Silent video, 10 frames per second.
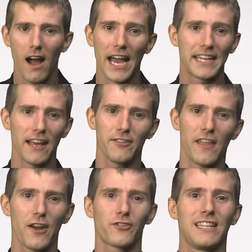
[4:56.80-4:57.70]
I guess
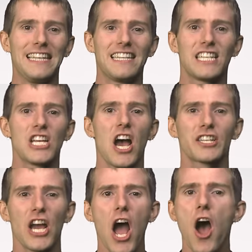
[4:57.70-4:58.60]
there's
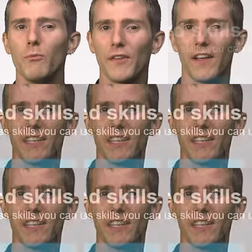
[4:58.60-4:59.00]
lynda.com. With a